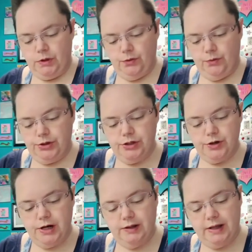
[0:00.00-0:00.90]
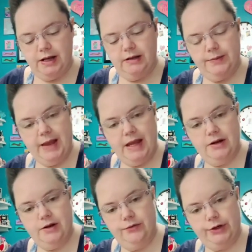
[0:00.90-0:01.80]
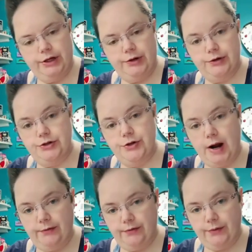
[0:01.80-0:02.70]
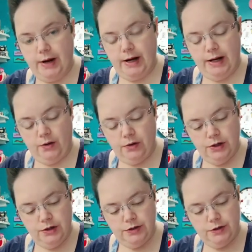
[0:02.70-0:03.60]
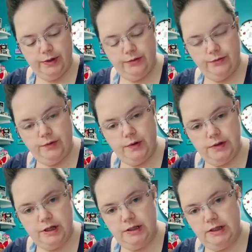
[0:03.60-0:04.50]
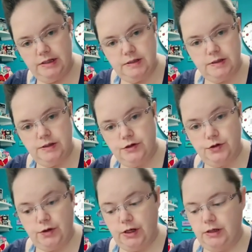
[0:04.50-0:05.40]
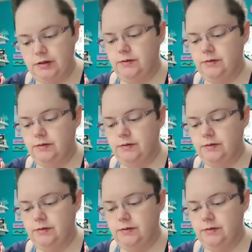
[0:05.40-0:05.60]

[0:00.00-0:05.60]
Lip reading: We're just trying to let the paint over here dry for right now, so we can focus on these strings.